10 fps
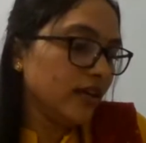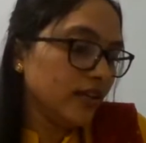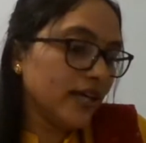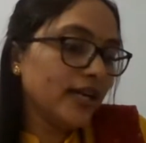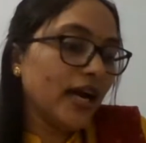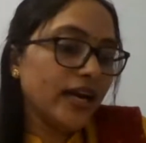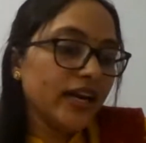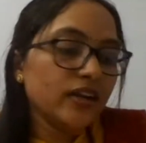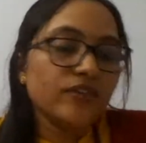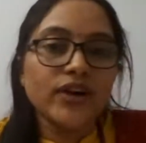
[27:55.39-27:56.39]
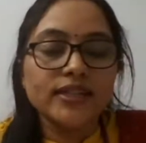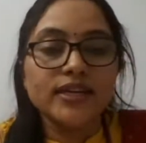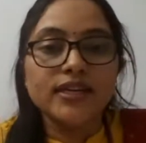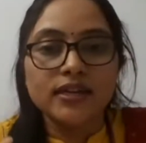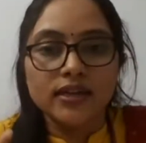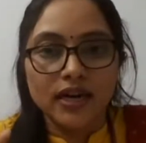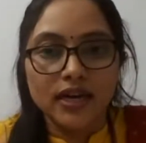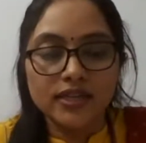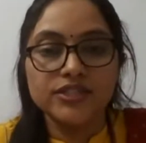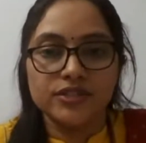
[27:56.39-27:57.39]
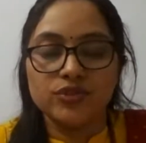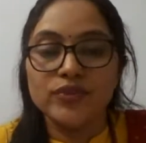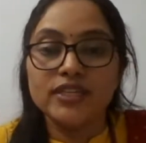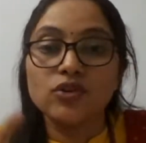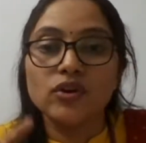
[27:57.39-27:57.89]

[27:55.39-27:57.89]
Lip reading: Then identify the allergens which are